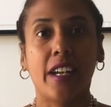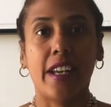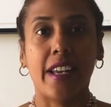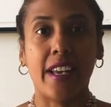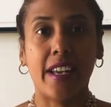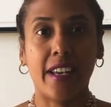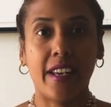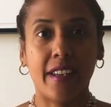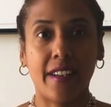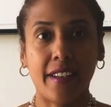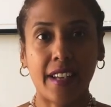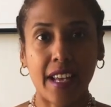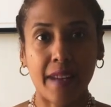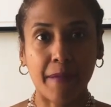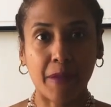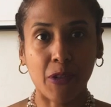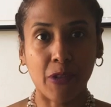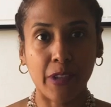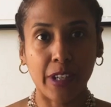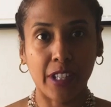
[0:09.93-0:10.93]
and
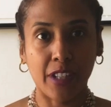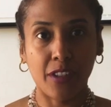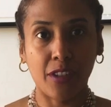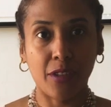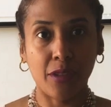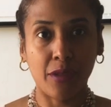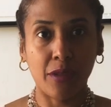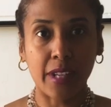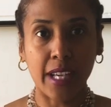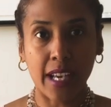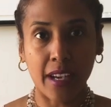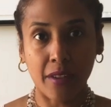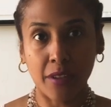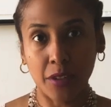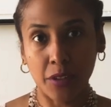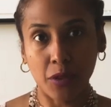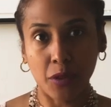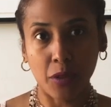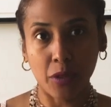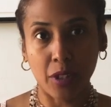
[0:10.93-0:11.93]
I'm going to now
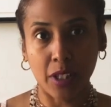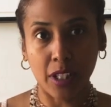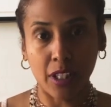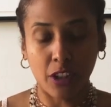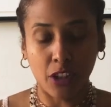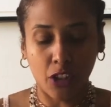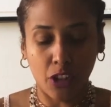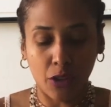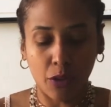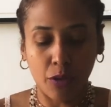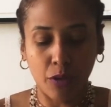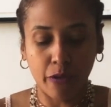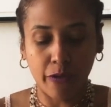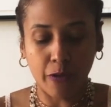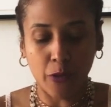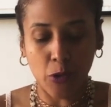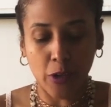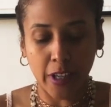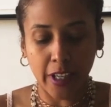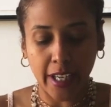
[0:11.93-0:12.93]
do the June
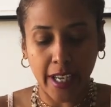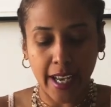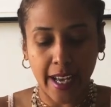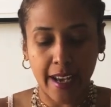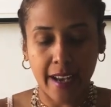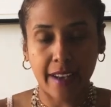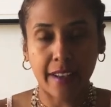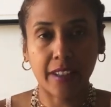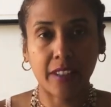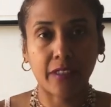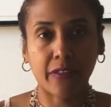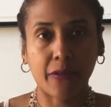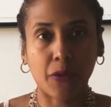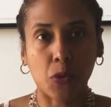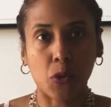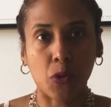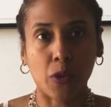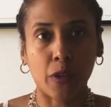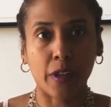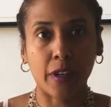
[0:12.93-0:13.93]
forecast
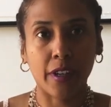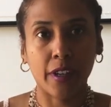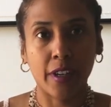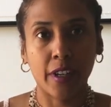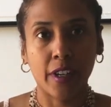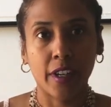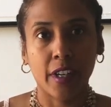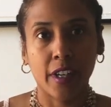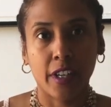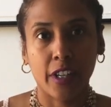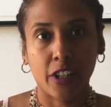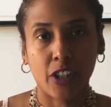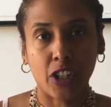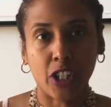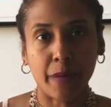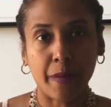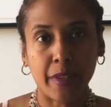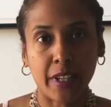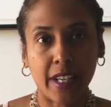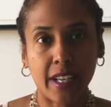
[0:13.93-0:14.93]
for
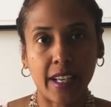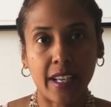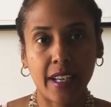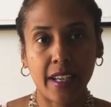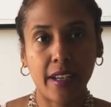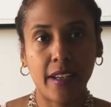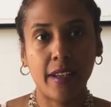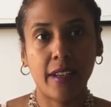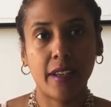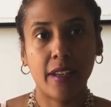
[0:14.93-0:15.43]
Gemini.